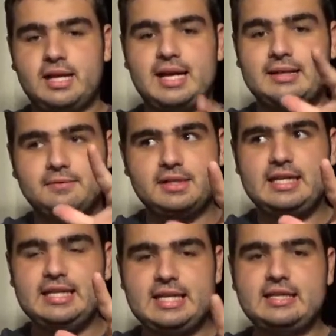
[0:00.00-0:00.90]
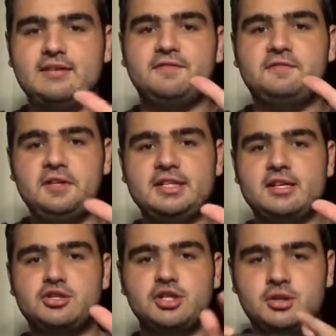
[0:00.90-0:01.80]
and I really need the
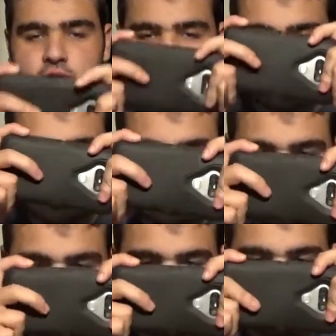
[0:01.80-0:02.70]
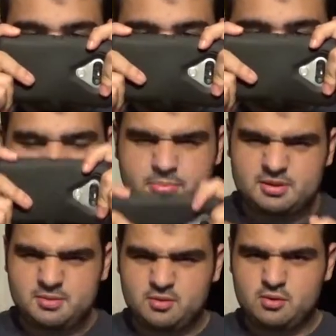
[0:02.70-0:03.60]
footage. Did I
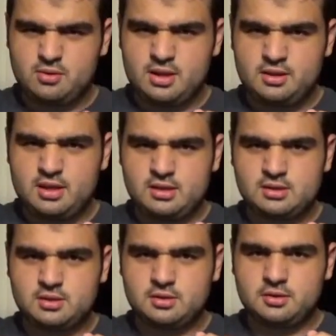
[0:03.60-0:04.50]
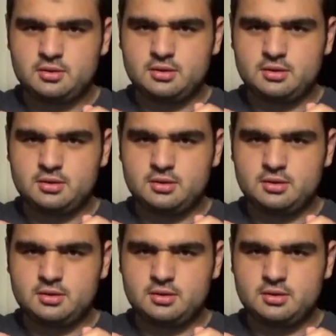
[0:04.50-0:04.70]
press record on this, or...